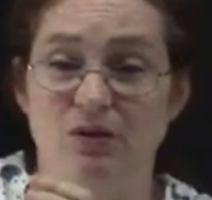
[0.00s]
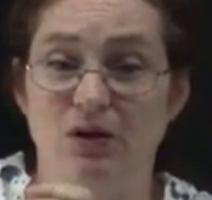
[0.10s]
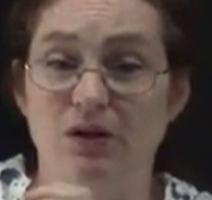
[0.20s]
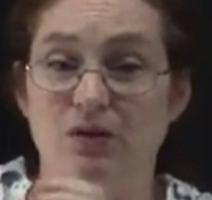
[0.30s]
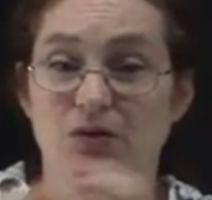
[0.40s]

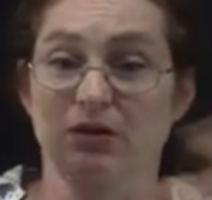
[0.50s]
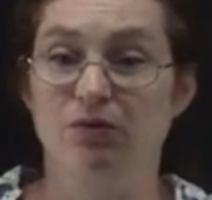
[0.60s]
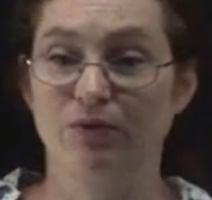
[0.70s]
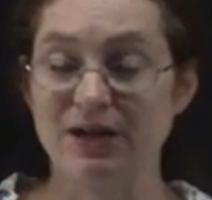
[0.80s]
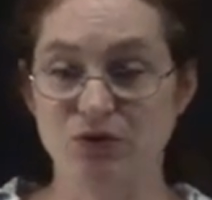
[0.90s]
uh,
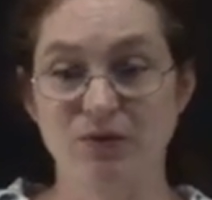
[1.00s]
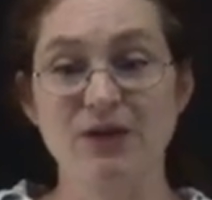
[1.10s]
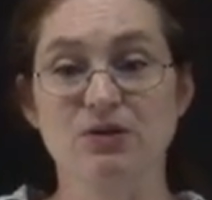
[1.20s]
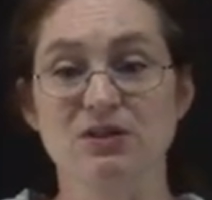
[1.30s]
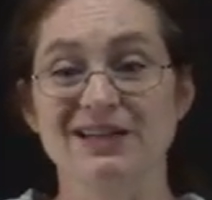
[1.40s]

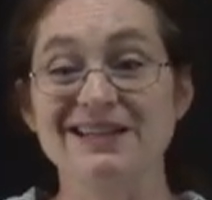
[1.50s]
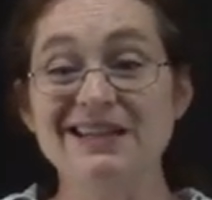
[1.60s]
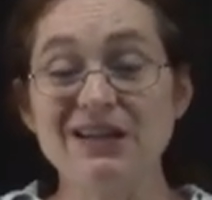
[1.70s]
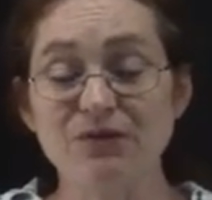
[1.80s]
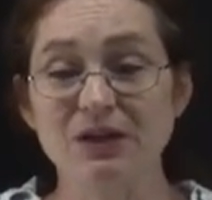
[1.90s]
rather
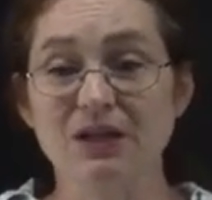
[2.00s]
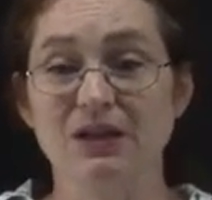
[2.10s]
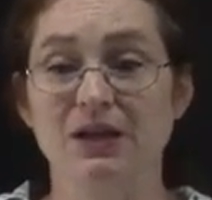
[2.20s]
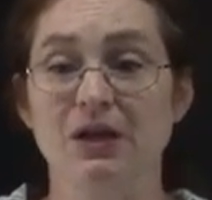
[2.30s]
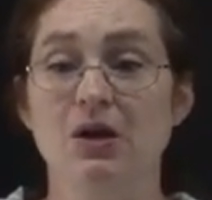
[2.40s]

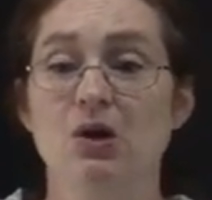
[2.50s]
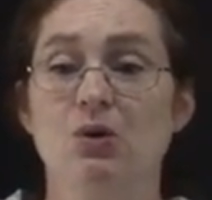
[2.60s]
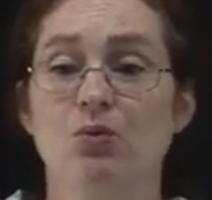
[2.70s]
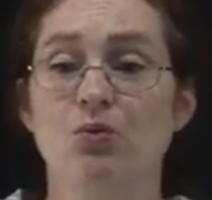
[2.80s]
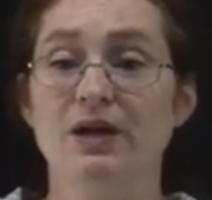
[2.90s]
significantly
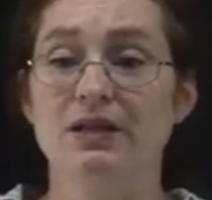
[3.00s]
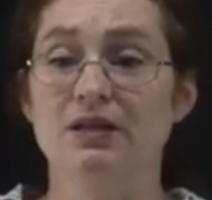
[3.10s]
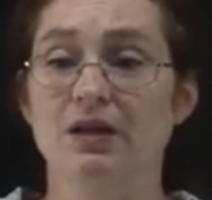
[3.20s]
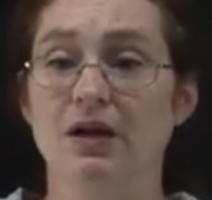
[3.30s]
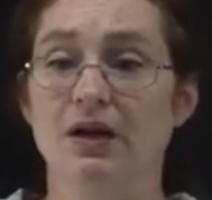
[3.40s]
with,
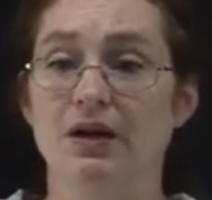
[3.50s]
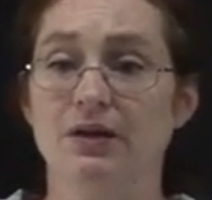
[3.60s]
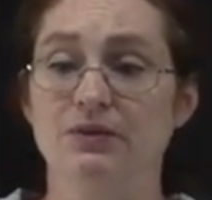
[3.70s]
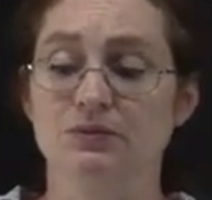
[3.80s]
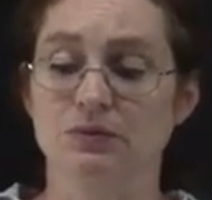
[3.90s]
uh,
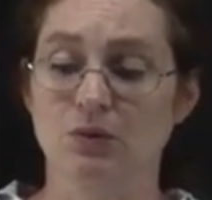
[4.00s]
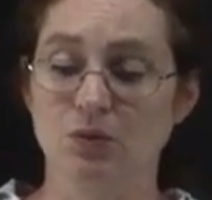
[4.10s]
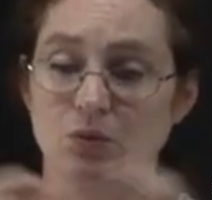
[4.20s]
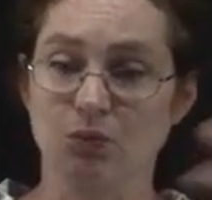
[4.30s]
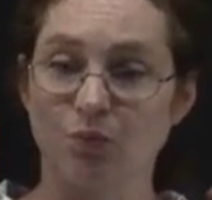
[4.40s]

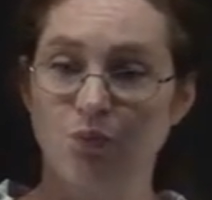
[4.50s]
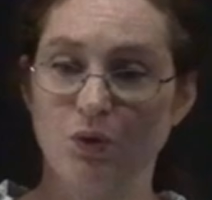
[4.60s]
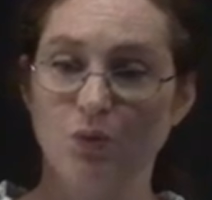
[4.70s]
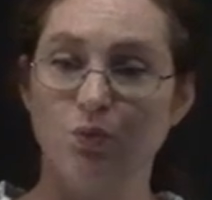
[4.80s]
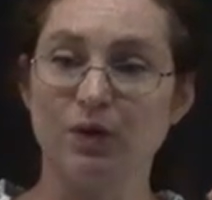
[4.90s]

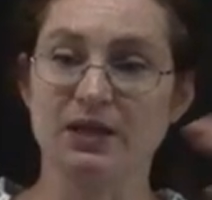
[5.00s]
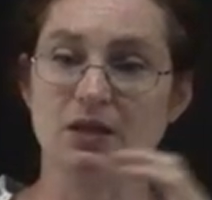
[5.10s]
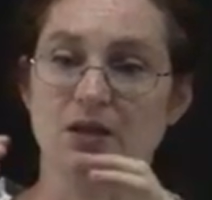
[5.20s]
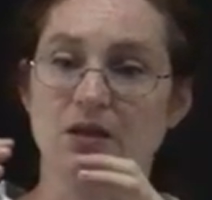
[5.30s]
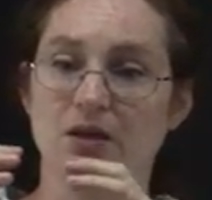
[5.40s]
with,
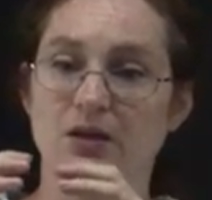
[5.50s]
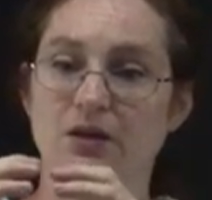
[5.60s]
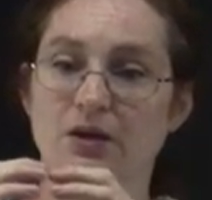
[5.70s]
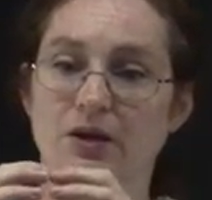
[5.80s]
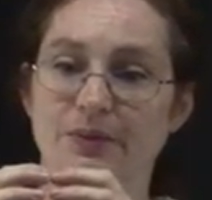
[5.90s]
the,
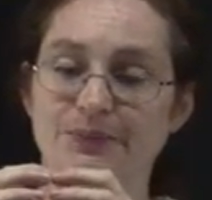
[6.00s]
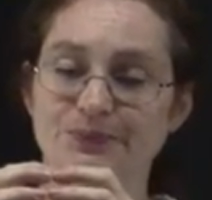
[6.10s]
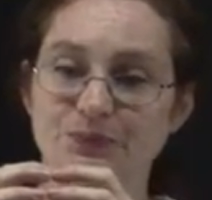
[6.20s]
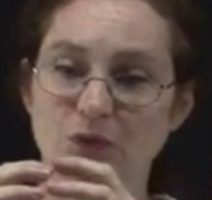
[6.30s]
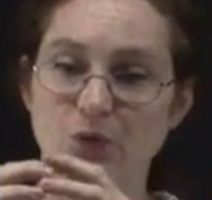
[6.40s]
um,
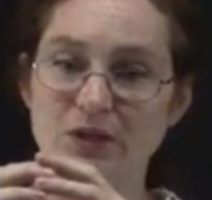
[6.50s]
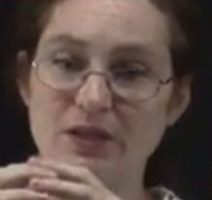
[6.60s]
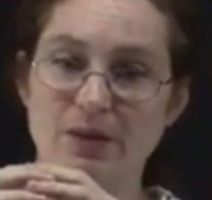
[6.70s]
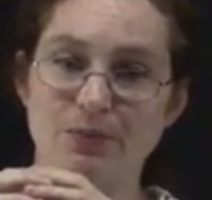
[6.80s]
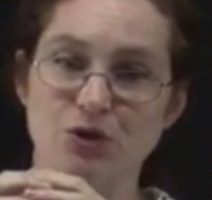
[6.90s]
with
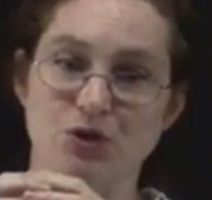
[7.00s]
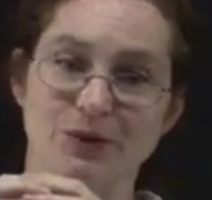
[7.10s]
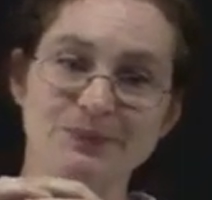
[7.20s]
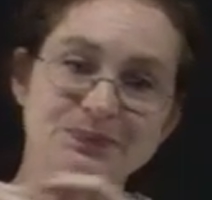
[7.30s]
temperature.